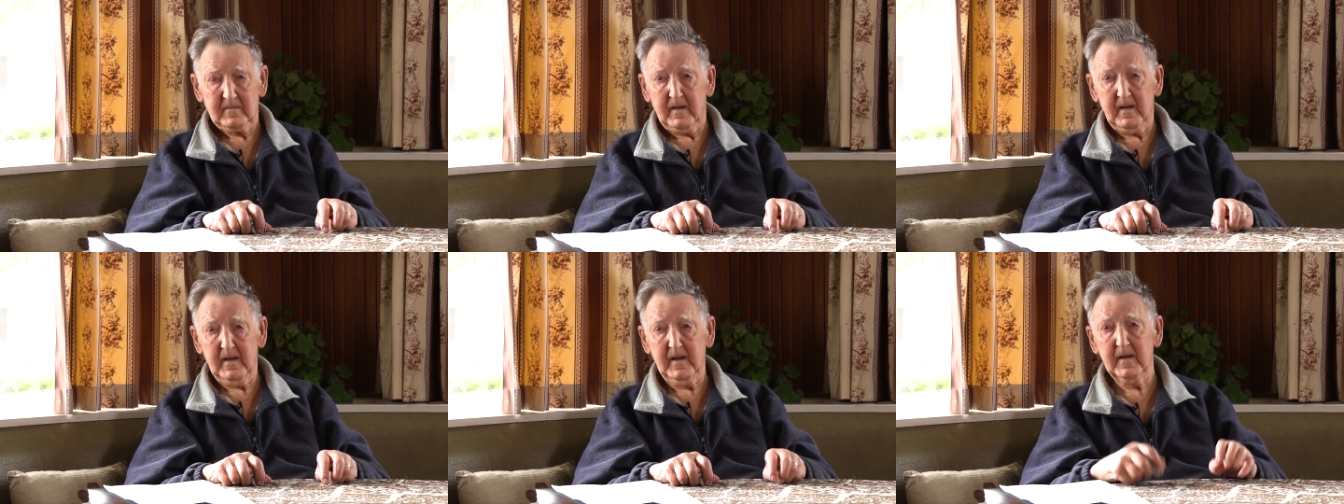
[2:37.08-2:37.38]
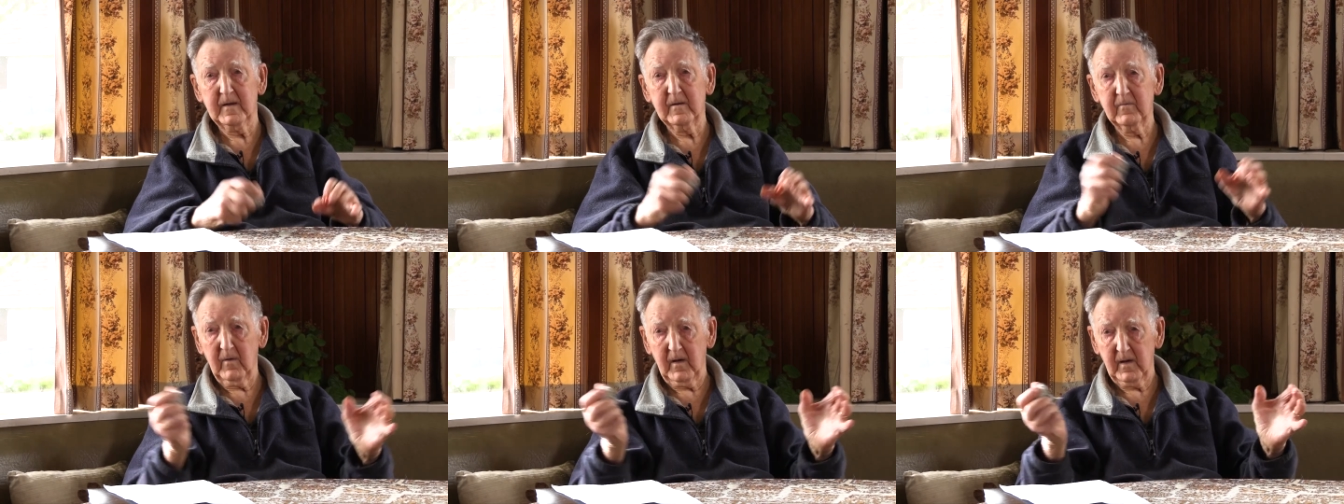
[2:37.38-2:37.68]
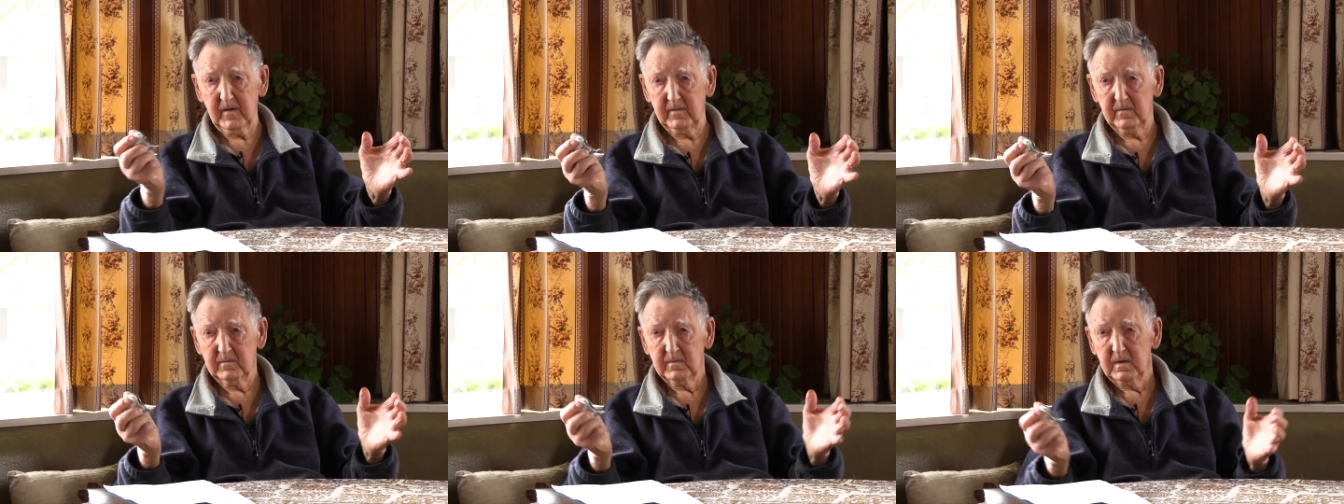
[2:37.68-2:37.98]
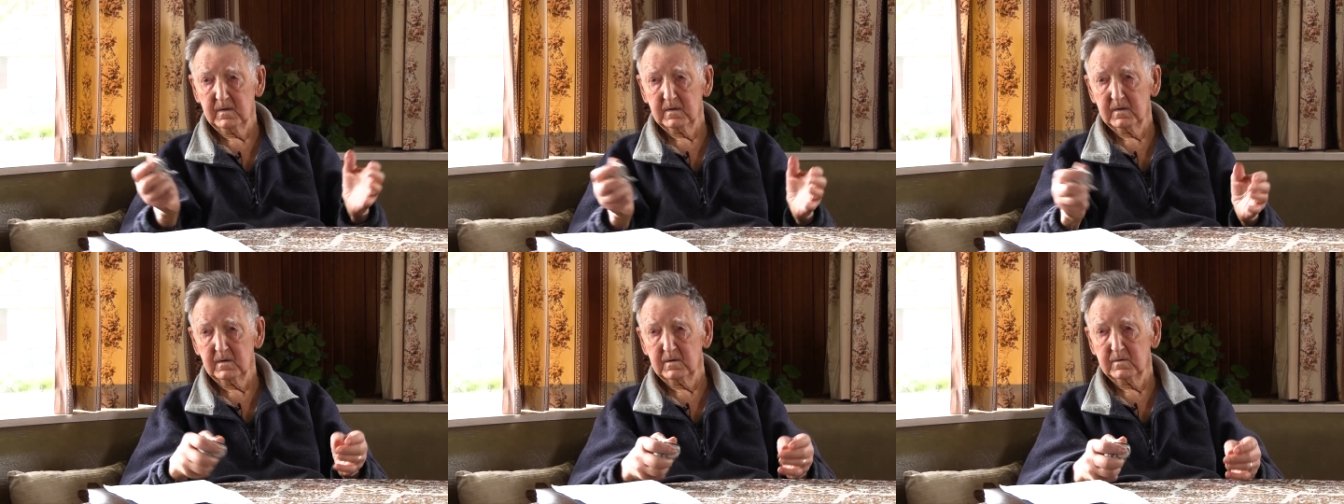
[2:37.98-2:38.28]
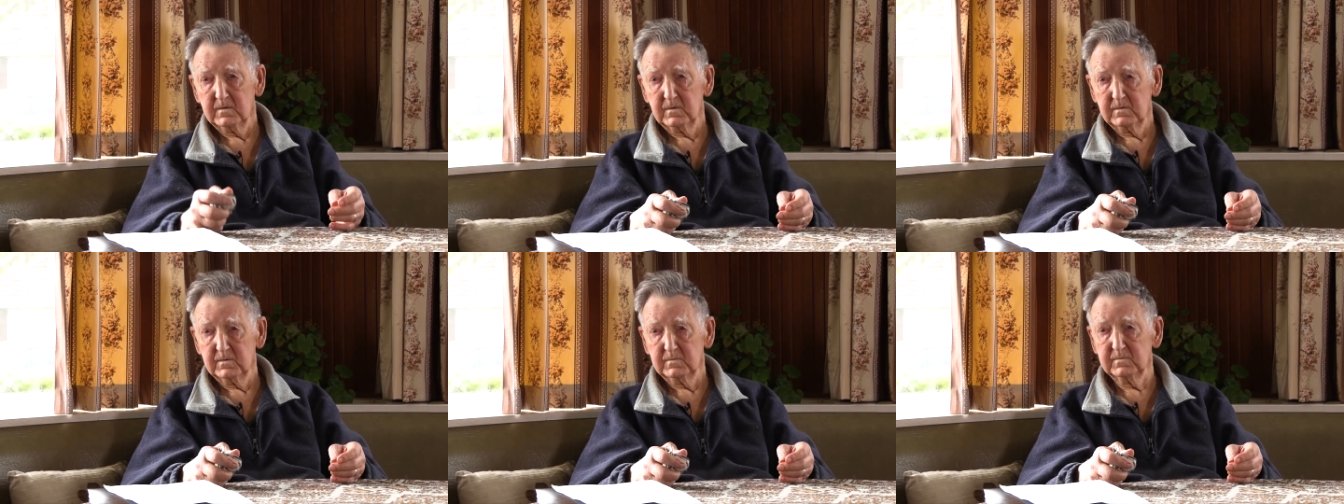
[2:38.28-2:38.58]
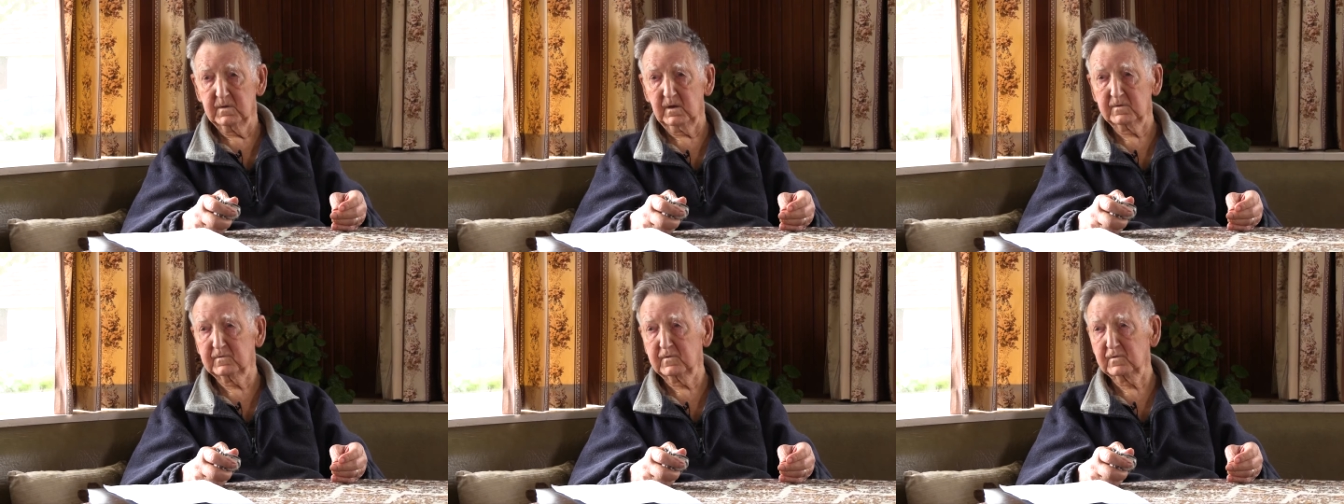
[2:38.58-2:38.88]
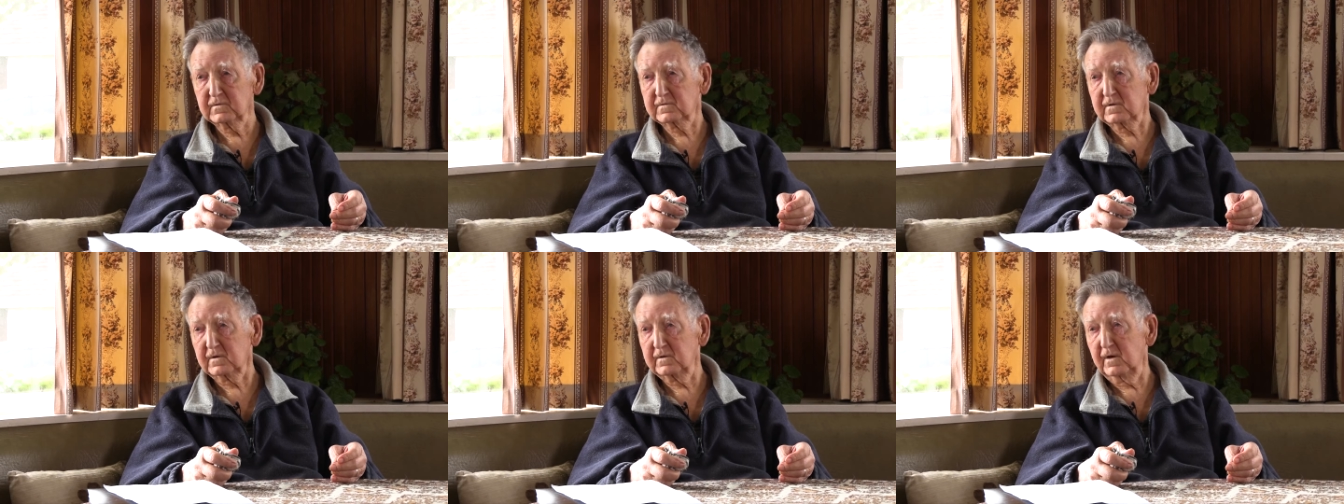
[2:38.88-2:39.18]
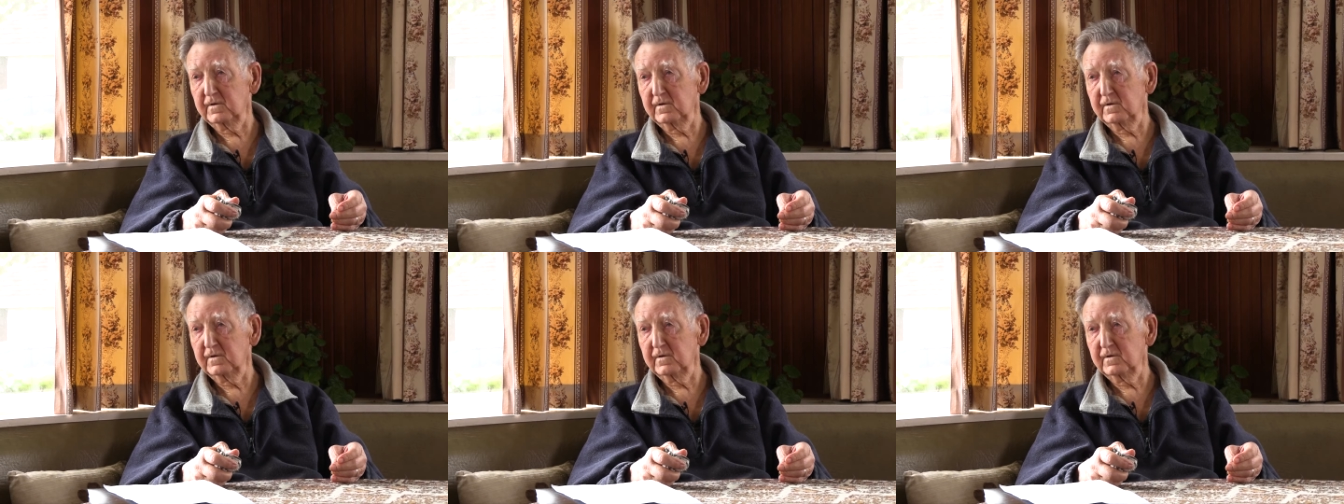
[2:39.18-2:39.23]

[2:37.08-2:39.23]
Anyway, that's just an